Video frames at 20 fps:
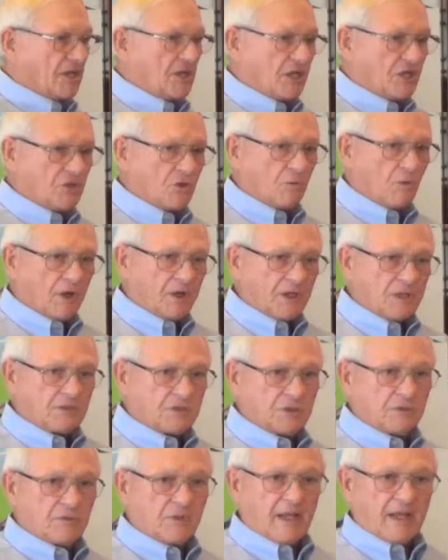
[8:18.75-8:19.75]
Do you want
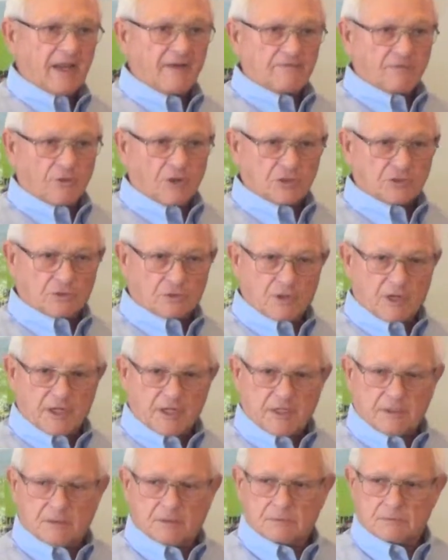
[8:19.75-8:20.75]
to do that for a
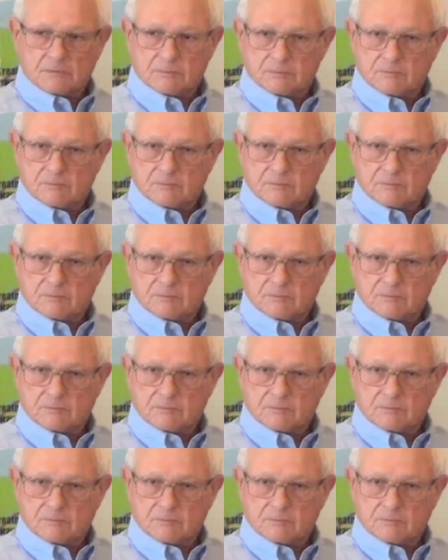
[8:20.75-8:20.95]
train?